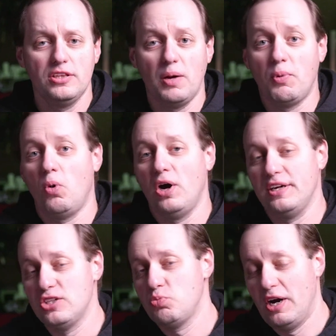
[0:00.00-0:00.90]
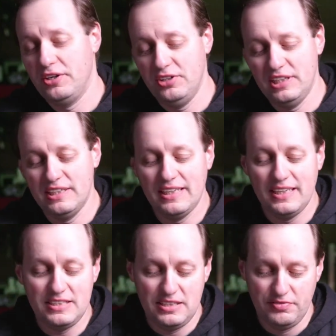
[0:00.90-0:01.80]
number one is why do you need an
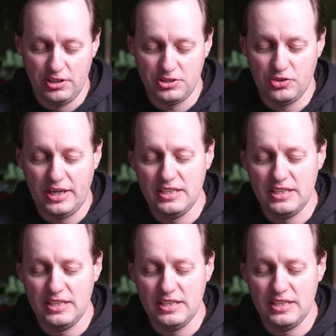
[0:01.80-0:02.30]
ND filter?